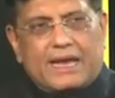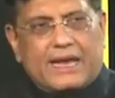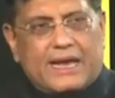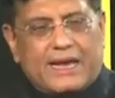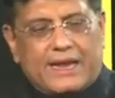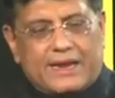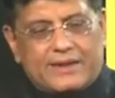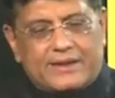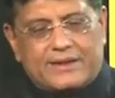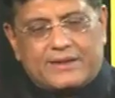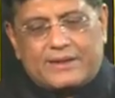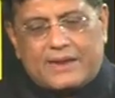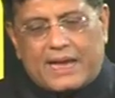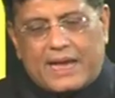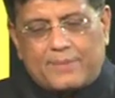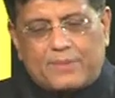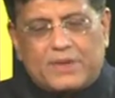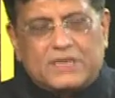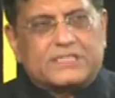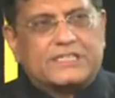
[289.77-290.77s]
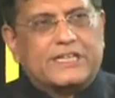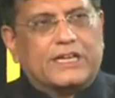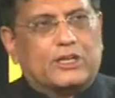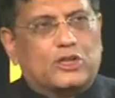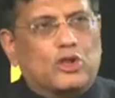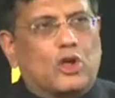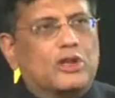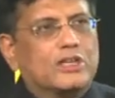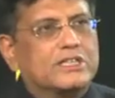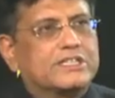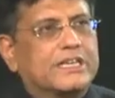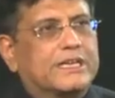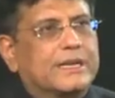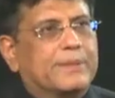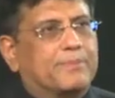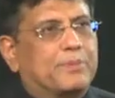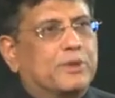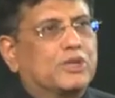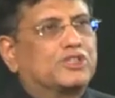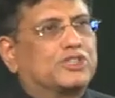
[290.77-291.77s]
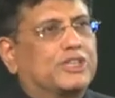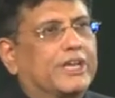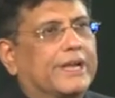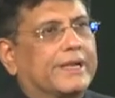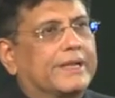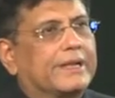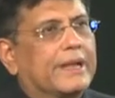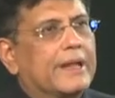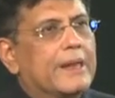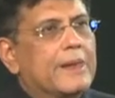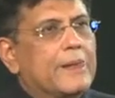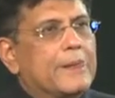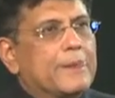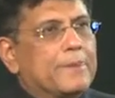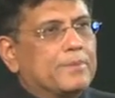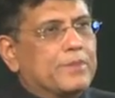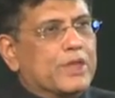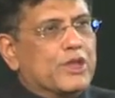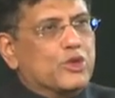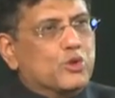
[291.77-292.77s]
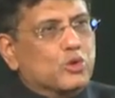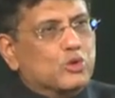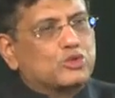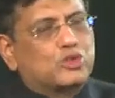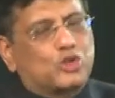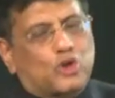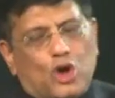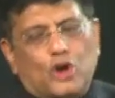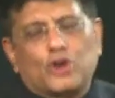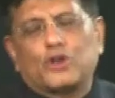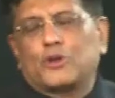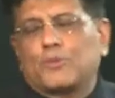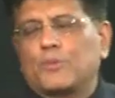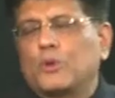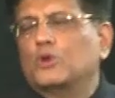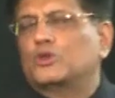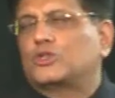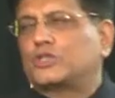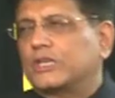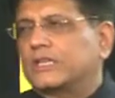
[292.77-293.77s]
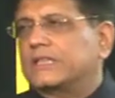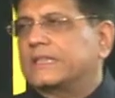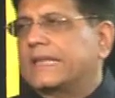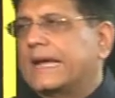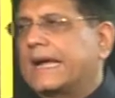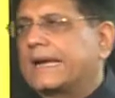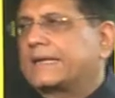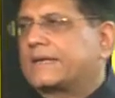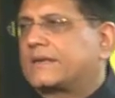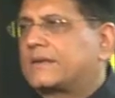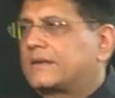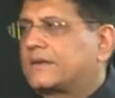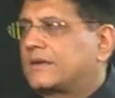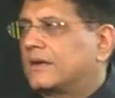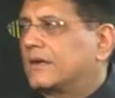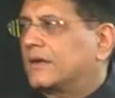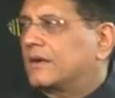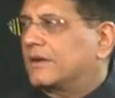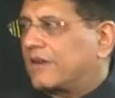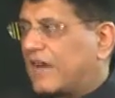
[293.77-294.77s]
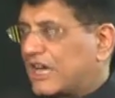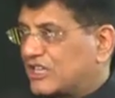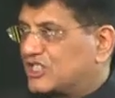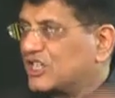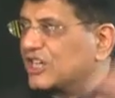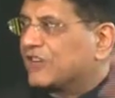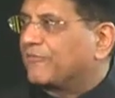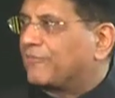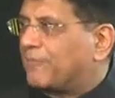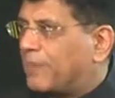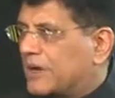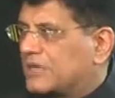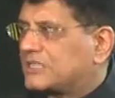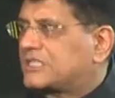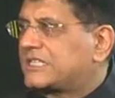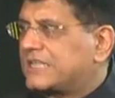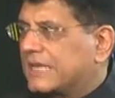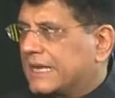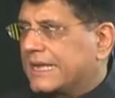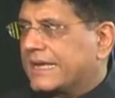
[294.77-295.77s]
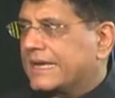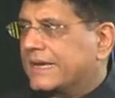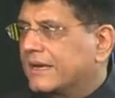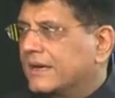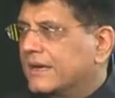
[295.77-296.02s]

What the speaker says: And I must acknowledge and appreciate the huge contribution that Rajiv personally